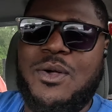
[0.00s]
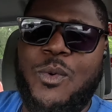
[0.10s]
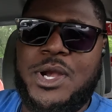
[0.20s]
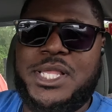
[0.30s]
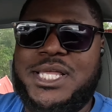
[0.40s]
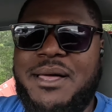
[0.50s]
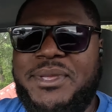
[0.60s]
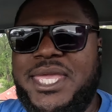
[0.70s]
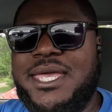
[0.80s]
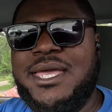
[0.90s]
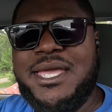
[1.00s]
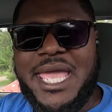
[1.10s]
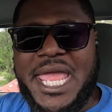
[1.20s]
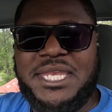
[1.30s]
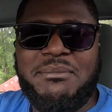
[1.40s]
want to come in
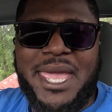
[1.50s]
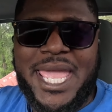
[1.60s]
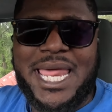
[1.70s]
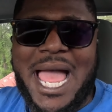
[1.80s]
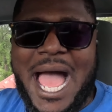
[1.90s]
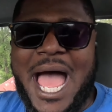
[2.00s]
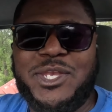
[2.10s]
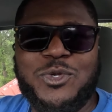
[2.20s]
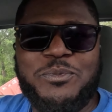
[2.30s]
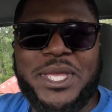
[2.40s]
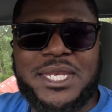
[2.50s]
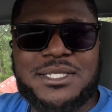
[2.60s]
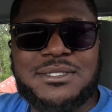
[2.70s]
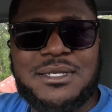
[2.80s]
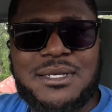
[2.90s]
and demand how I do
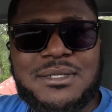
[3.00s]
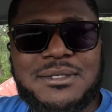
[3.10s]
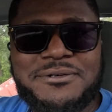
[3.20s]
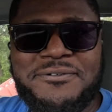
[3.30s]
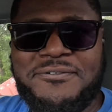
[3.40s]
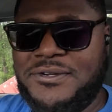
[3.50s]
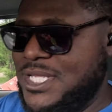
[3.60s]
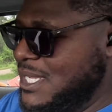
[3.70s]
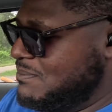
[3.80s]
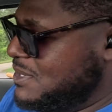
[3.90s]
business. Flip